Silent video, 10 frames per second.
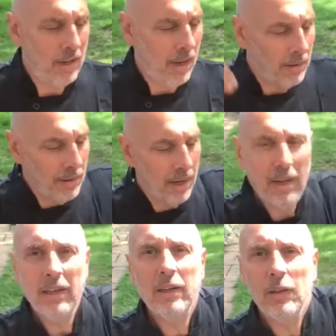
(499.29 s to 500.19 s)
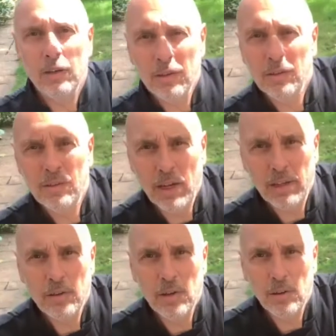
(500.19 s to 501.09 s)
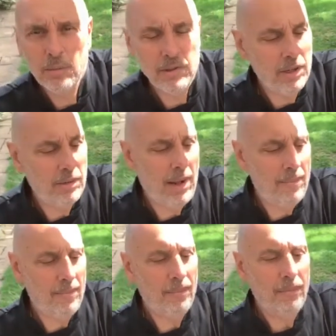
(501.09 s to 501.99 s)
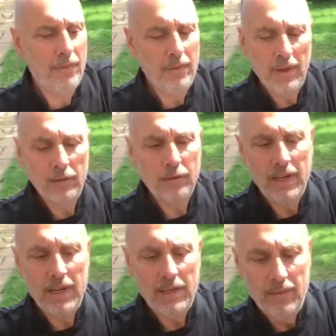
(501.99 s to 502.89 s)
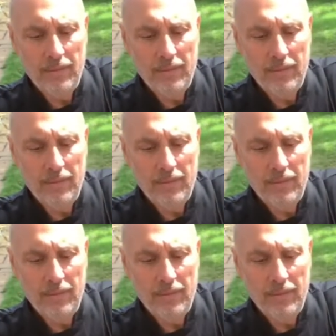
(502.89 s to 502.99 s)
Okay, take the time to do that. Next thing in,